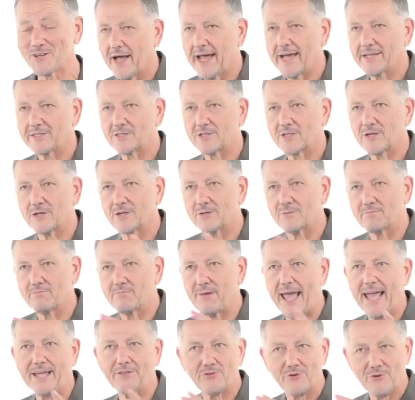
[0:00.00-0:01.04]
As they're
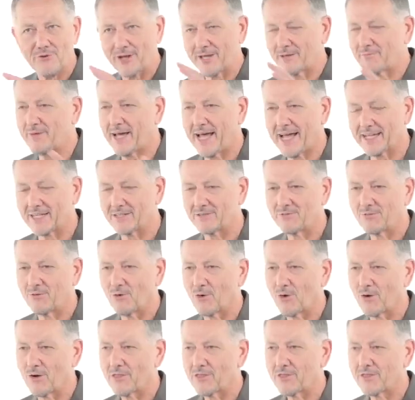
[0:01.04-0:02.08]
bantering back and
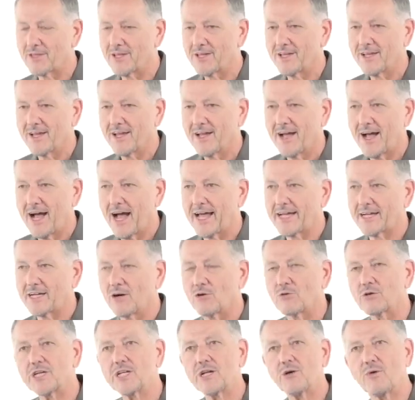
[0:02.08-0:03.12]
forth, I
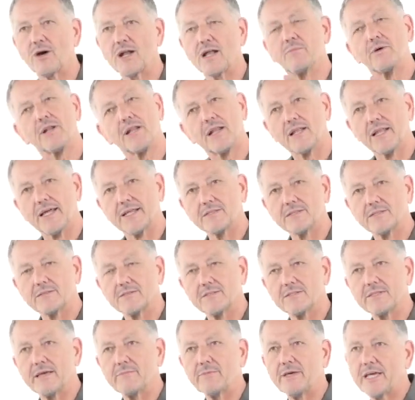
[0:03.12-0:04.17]
go, you know what? I'm going to
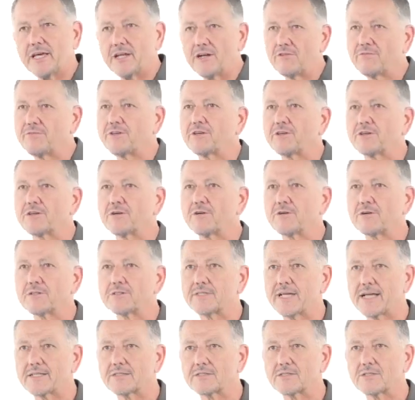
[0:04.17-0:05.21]
let Debbie interview you.
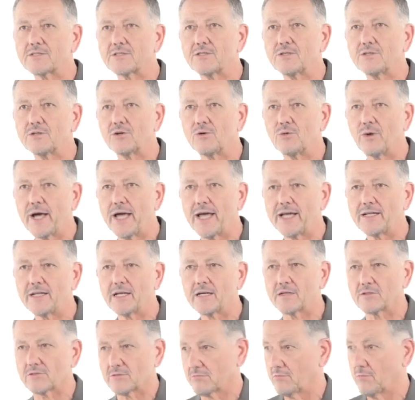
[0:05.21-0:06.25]
Is that cool, Wade?
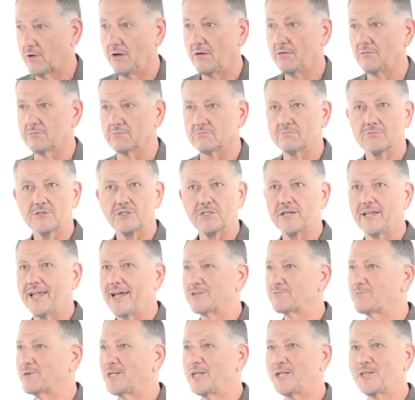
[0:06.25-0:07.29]
He goes, oh, she can
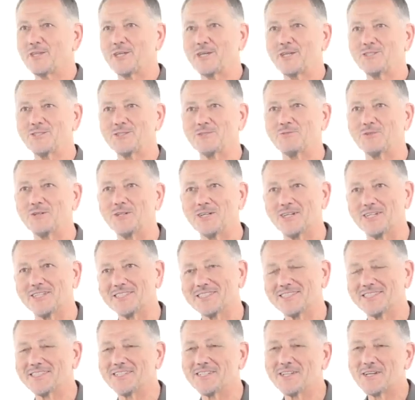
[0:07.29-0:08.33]
ask me anything she
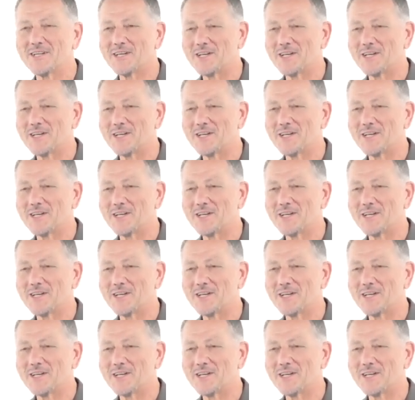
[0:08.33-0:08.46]
wants.